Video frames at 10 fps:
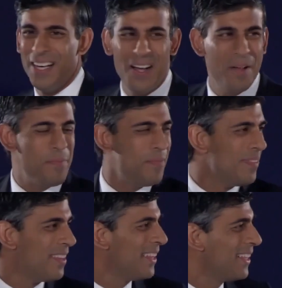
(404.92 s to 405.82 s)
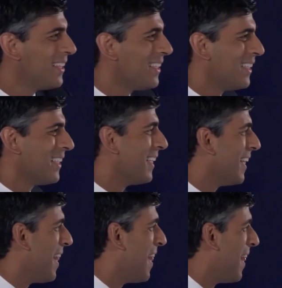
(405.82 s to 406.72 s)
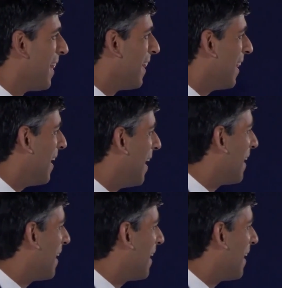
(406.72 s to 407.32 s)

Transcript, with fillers: to get us through. We need sensible optimism